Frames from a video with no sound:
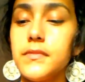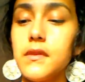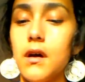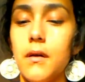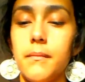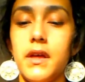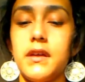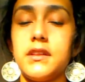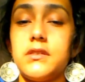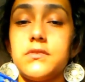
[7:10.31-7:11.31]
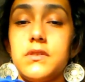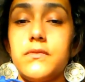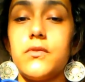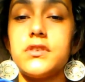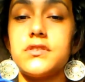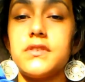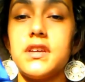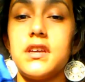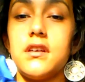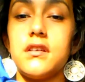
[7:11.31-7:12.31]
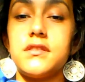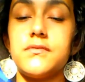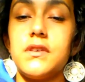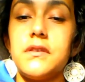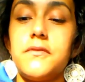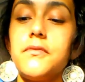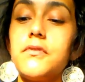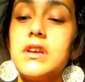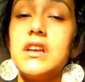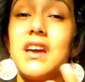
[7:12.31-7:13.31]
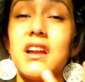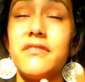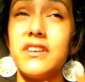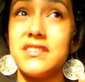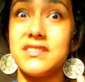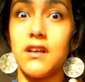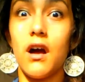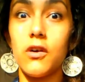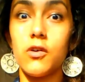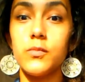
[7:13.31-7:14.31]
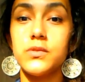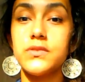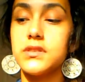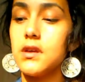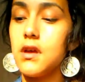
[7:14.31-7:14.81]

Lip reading: I like how it's reinforced right here. It's very free, kind of like a sock almost.